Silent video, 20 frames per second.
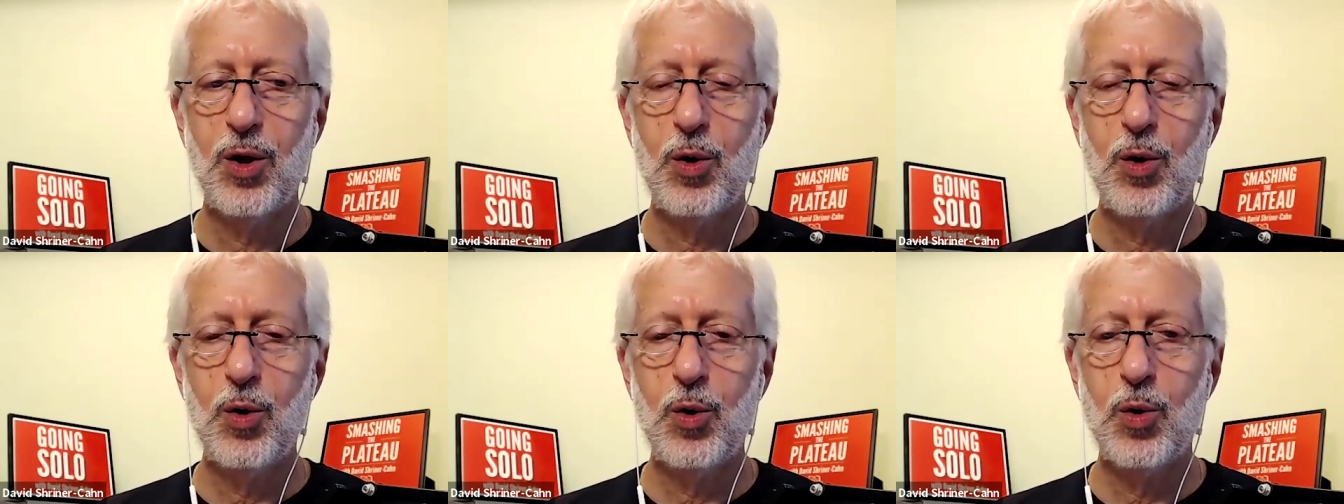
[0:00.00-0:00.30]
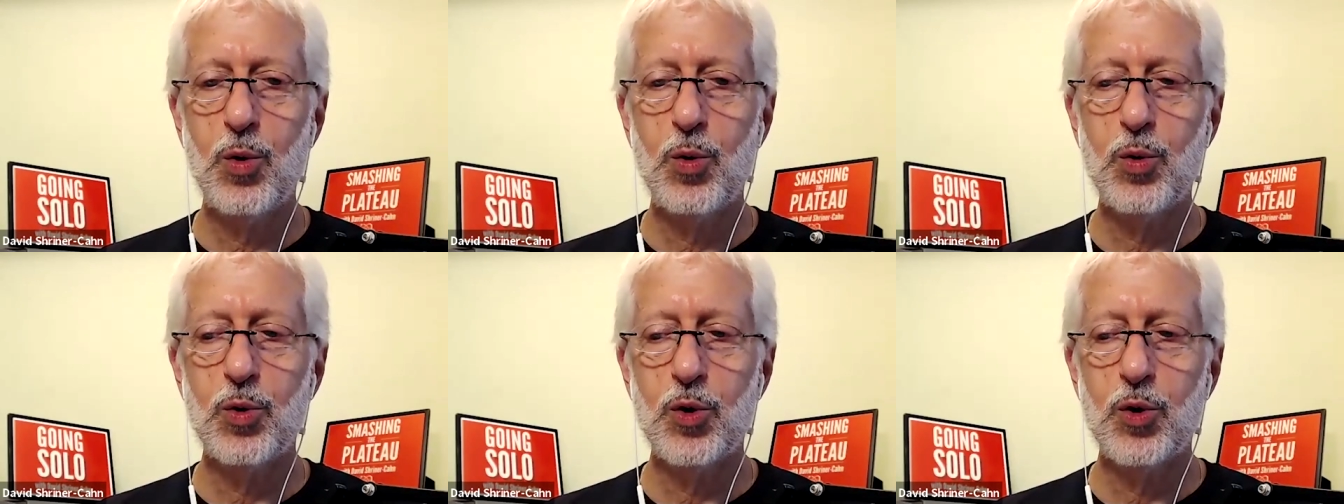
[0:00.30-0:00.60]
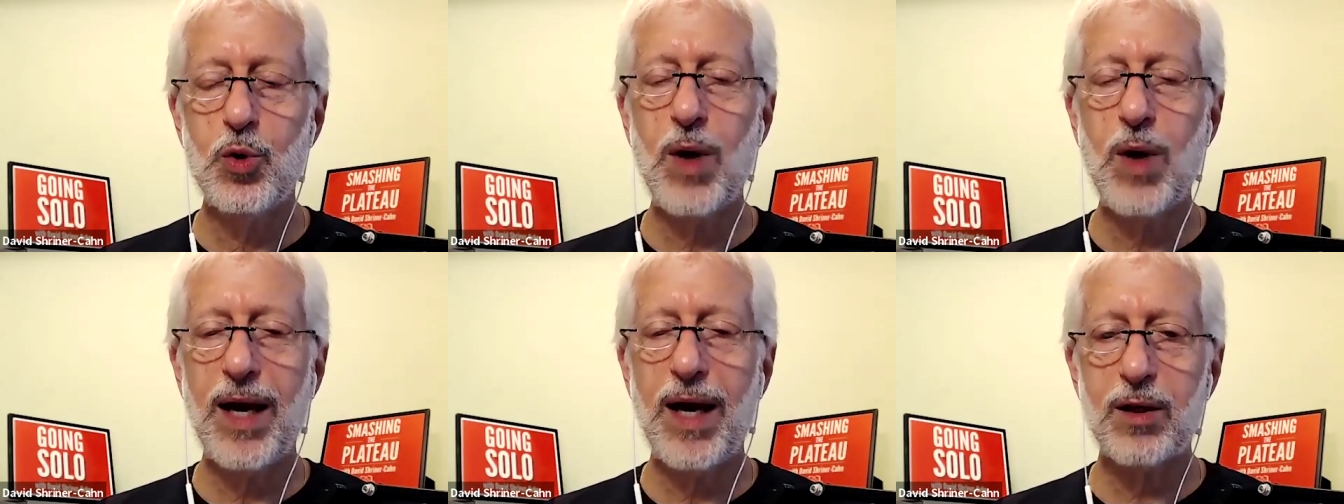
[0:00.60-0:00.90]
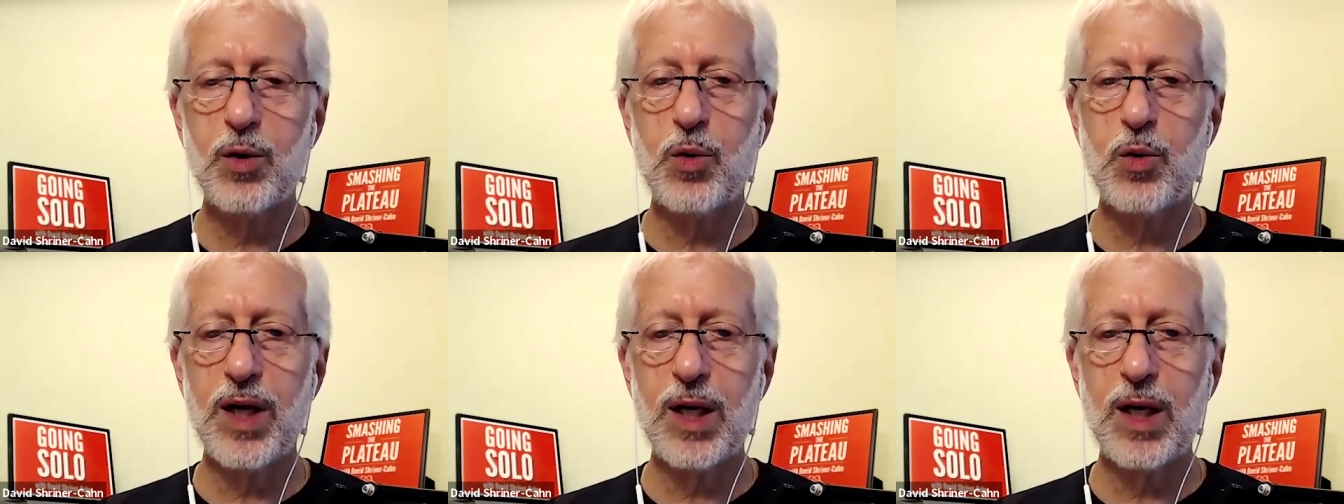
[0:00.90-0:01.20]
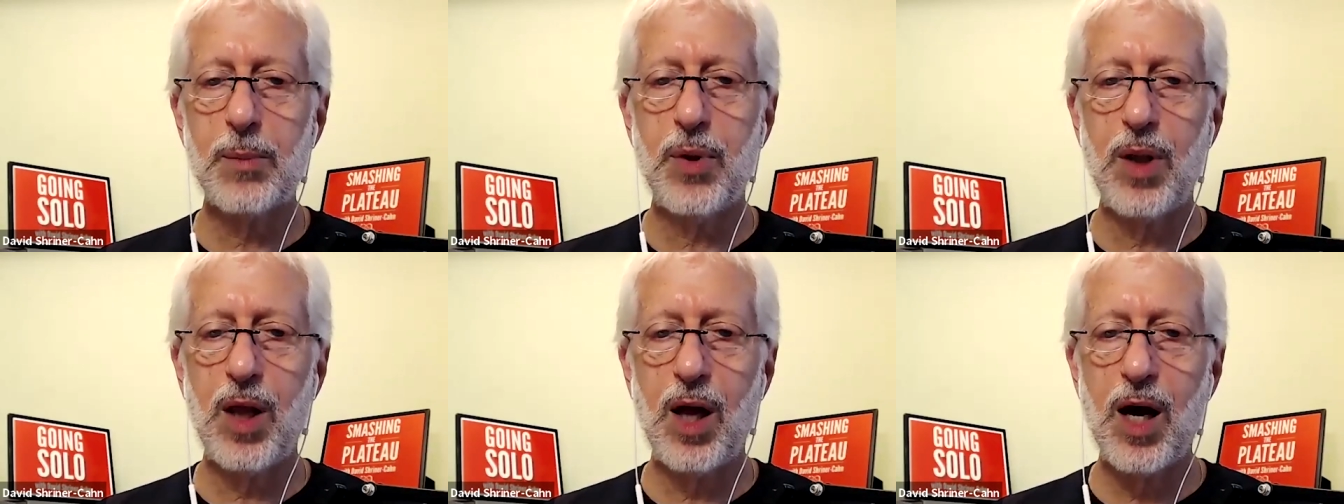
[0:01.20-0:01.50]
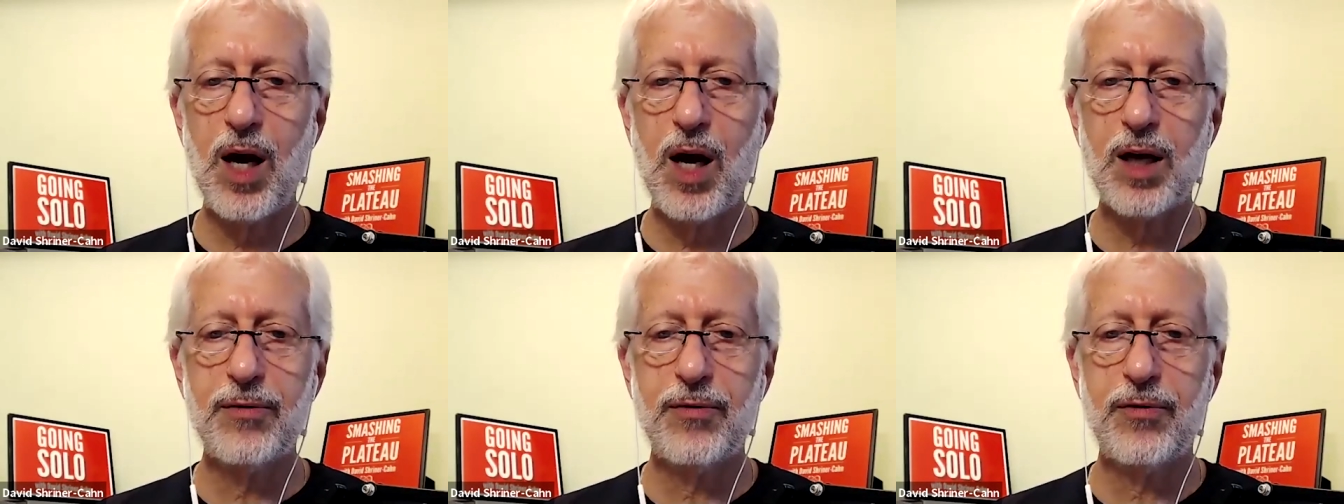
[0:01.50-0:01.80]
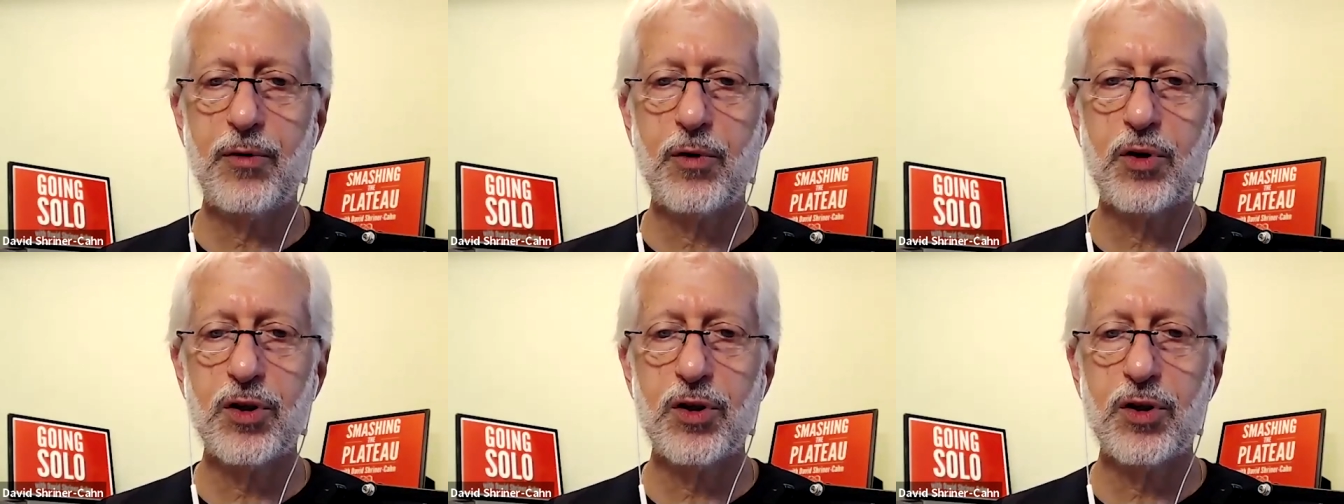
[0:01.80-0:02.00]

who knew how to create a blog for